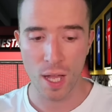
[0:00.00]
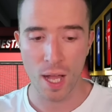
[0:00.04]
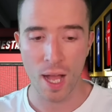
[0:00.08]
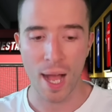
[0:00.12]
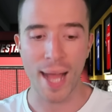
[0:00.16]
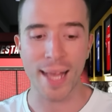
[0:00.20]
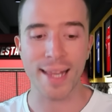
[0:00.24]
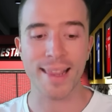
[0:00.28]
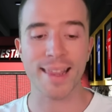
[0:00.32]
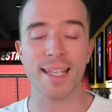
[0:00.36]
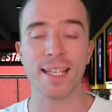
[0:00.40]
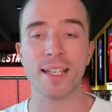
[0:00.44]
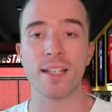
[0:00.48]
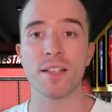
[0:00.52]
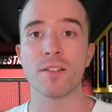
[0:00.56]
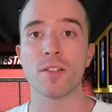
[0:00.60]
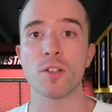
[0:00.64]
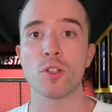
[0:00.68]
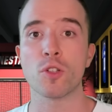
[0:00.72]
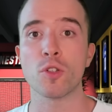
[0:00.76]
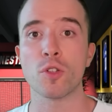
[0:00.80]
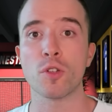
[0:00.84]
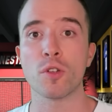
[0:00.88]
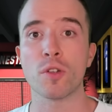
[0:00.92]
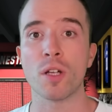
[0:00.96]
I think it's a
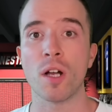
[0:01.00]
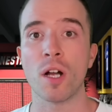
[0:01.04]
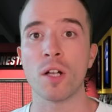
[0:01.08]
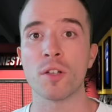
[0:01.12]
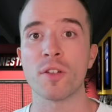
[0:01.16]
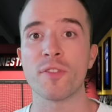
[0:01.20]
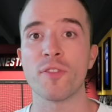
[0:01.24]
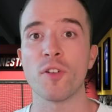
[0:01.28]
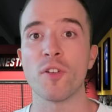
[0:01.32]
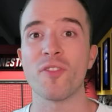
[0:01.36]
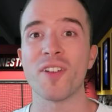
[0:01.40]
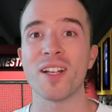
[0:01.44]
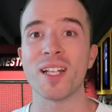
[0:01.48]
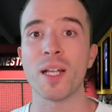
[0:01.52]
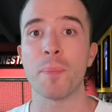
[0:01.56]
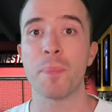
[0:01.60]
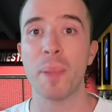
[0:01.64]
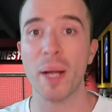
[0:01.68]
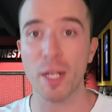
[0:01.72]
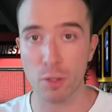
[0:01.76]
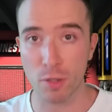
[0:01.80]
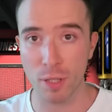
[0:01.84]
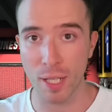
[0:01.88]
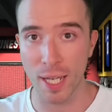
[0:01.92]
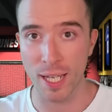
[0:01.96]
good chance for
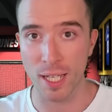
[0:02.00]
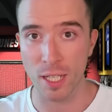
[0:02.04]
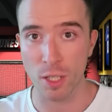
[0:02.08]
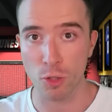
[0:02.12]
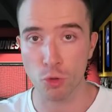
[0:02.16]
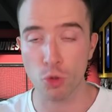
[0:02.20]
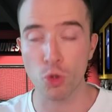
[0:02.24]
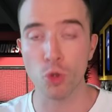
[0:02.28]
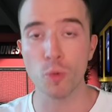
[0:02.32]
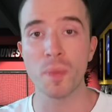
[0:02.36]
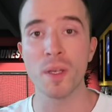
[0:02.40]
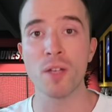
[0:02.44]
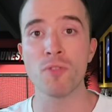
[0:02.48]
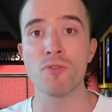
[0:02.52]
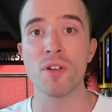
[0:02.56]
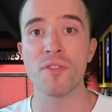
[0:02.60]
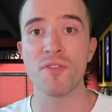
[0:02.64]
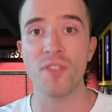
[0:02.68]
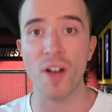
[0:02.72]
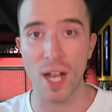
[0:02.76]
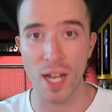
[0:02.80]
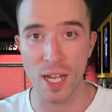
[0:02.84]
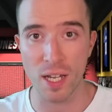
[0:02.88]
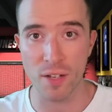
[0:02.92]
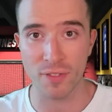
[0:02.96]
Fenerbahce to be
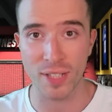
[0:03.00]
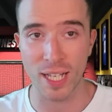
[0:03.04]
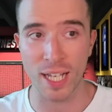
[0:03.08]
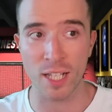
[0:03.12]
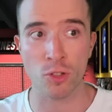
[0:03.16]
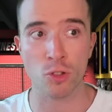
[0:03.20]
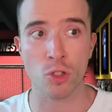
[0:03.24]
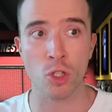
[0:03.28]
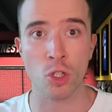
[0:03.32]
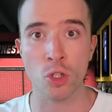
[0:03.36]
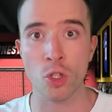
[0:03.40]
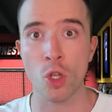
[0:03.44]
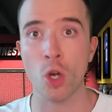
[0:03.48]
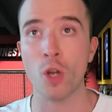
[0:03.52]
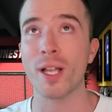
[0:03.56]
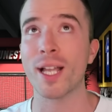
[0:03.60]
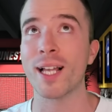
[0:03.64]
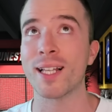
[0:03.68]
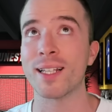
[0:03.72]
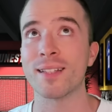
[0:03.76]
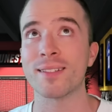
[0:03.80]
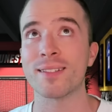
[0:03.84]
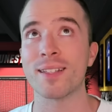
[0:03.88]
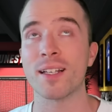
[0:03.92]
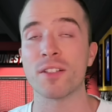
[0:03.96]
revived and to knock
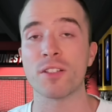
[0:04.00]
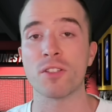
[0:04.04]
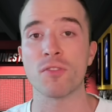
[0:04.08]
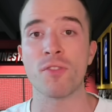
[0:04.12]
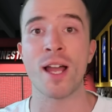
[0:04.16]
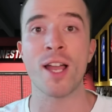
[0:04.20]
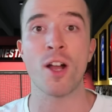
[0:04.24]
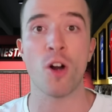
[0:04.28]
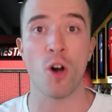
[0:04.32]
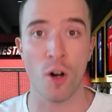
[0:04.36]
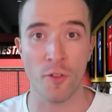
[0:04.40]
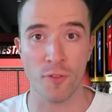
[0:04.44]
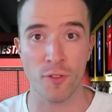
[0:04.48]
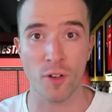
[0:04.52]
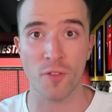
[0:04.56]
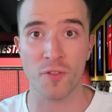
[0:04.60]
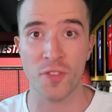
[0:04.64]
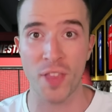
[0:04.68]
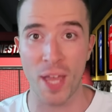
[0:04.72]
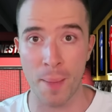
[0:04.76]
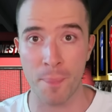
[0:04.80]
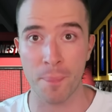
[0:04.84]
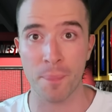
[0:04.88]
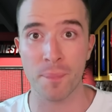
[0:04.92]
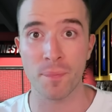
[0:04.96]
Galatasaray off of
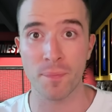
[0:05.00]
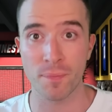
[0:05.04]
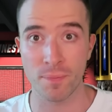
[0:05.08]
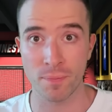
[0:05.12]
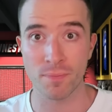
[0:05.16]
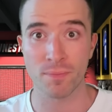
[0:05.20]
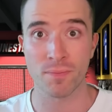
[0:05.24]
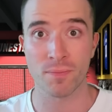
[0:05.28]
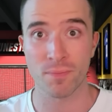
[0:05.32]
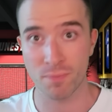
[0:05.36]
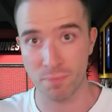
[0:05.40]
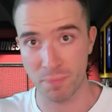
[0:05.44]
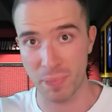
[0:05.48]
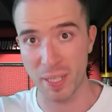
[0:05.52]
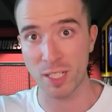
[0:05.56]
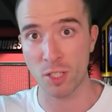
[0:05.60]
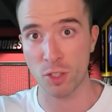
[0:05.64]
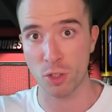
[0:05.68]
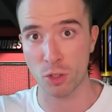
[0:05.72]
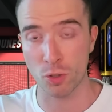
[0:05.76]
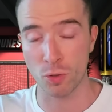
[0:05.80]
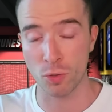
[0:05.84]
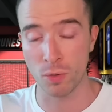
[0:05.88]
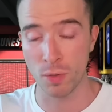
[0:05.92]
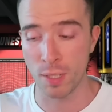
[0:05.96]
their
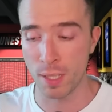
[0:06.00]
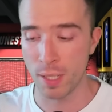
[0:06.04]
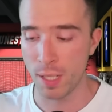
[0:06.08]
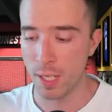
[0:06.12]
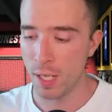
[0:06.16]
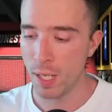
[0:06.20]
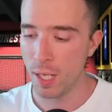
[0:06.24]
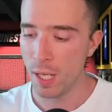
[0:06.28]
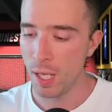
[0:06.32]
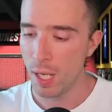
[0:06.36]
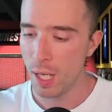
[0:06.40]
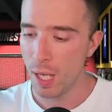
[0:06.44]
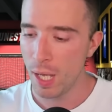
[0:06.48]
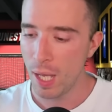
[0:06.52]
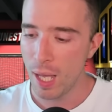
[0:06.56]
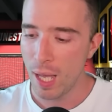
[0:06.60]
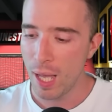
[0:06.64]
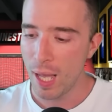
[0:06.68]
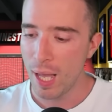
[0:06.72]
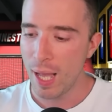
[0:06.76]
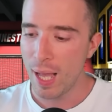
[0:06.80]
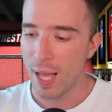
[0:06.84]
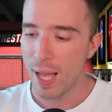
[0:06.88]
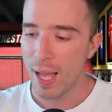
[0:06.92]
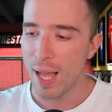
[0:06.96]
pedestal.
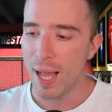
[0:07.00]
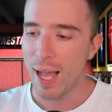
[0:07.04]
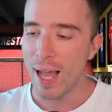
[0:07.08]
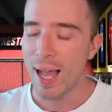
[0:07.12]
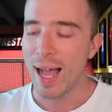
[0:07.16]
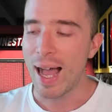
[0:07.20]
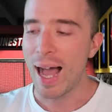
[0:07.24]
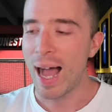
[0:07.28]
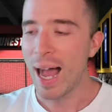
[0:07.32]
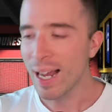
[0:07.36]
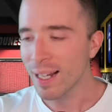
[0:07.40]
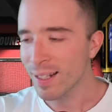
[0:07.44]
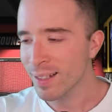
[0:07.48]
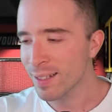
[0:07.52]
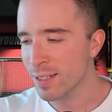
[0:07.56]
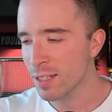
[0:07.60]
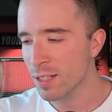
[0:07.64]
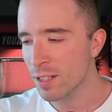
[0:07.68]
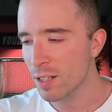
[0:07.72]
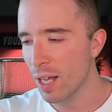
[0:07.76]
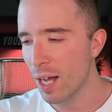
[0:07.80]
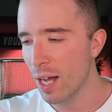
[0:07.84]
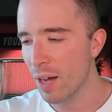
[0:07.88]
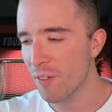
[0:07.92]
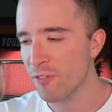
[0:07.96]
And
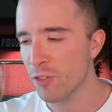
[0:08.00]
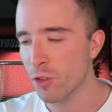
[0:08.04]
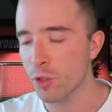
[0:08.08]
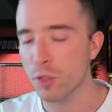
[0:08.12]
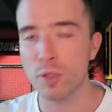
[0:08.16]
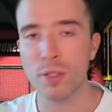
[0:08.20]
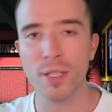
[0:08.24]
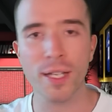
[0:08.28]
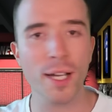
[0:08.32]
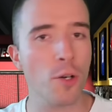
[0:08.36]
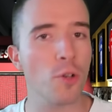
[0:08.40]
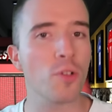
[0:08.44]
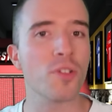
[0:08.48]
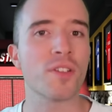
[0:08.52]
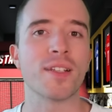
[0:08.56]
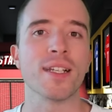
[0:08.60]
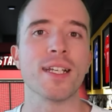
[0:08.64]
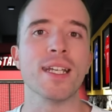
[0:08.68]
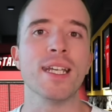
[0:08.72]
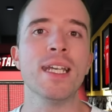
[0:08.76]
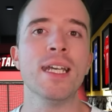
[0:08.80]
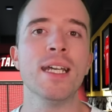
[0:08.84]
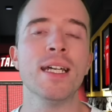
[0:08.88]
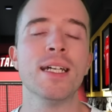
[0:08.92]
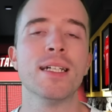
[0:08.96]
for
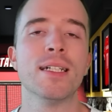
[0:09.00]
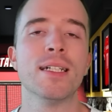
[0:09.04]
Chelsea,